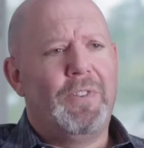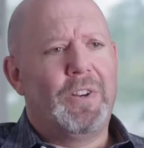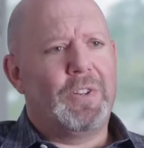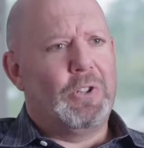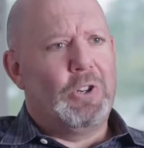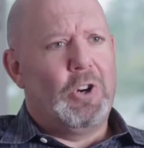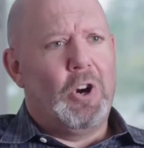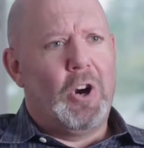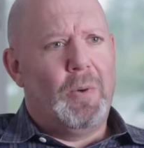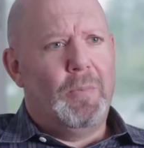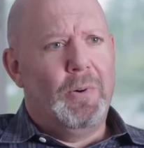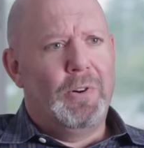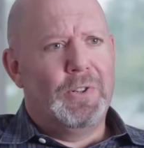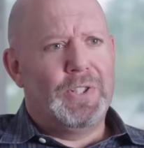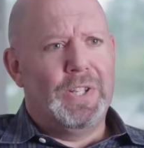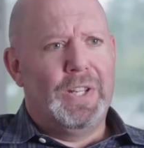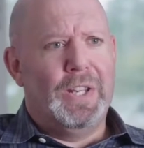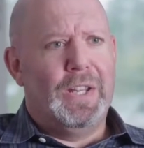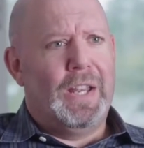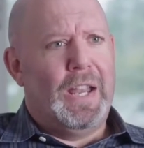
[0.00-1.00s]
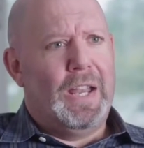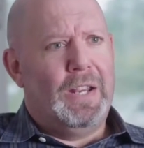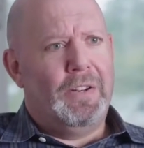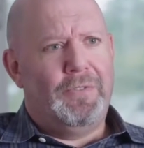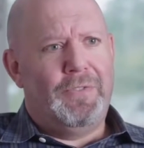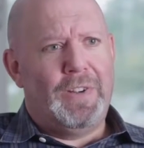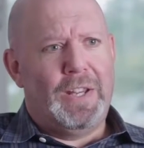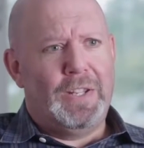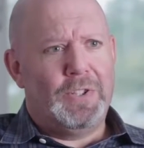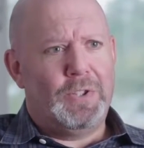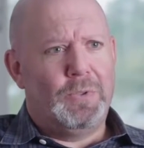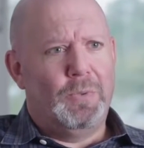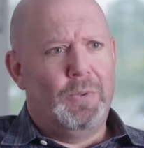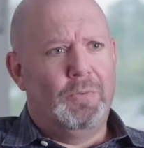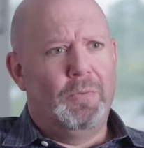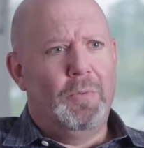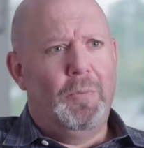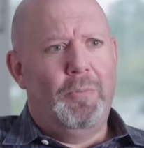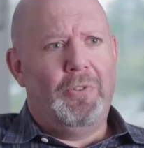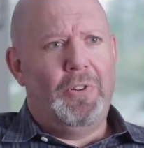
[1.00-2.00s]
Victor Garber singing Edelweiss to
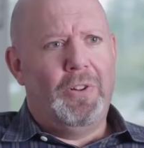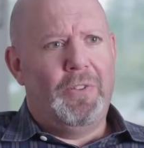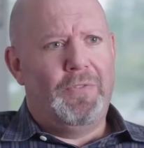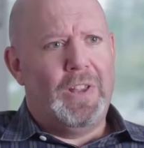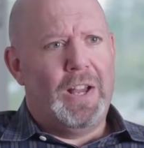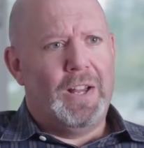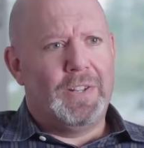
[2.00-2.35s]
a room full of